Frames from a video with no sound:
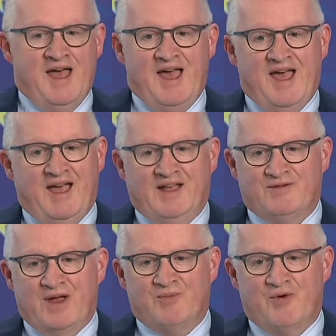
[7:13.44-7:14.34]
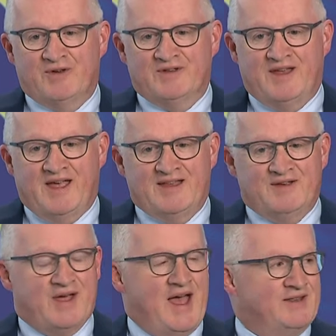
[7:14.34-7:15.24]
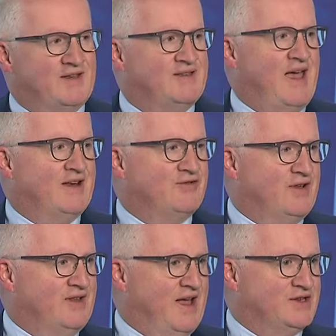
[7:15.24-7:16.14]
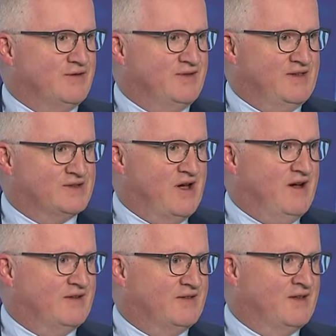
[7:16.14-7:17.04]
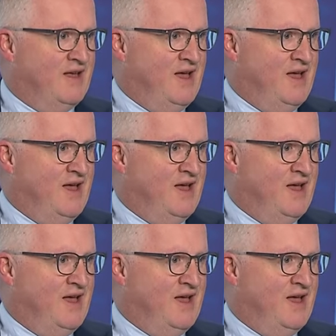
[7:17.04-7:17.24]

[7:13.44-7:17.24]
it's very important to take into account the sectoral nature of these shocks.